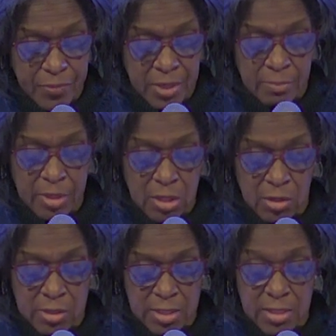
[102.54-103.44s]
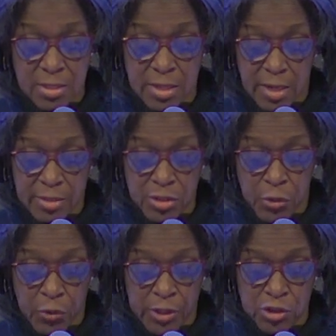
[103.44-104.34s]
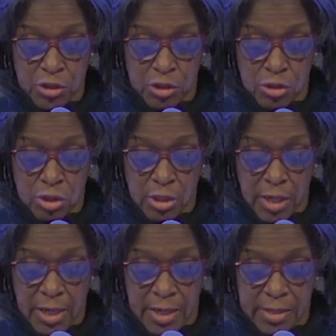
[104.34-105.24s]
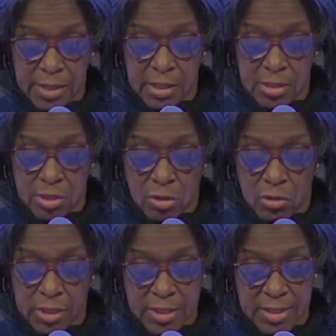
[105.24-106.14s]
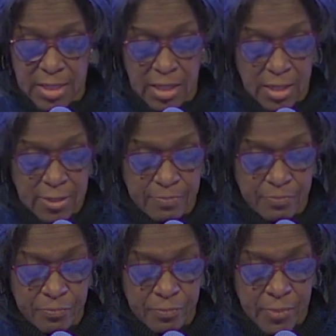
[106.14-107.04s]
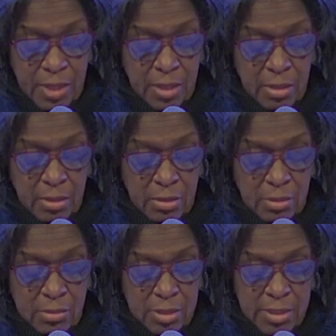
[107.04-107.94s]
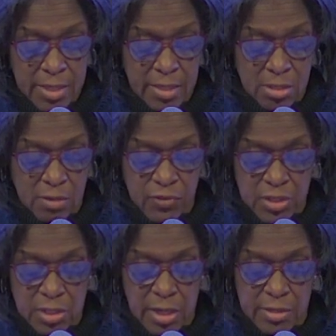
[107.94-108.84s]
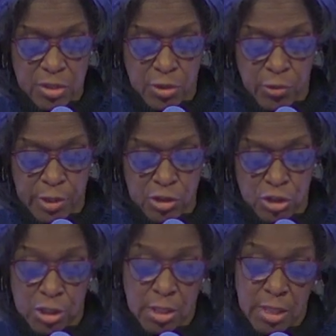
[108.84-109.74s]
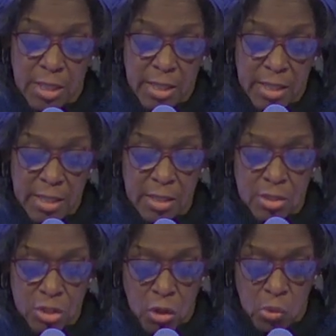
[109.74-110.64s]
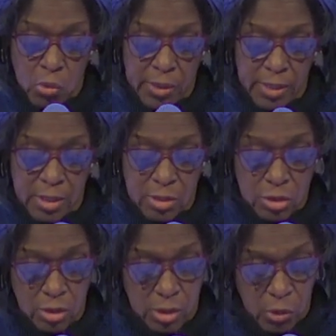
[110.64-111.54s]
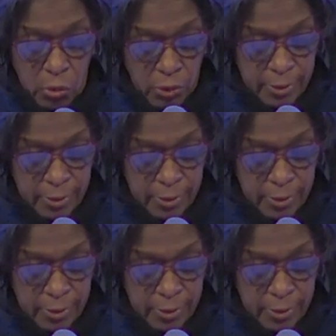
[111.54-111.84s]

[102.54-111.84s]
because his consecration to God is on his head. All the days of his consecration, he is holy to the Lord.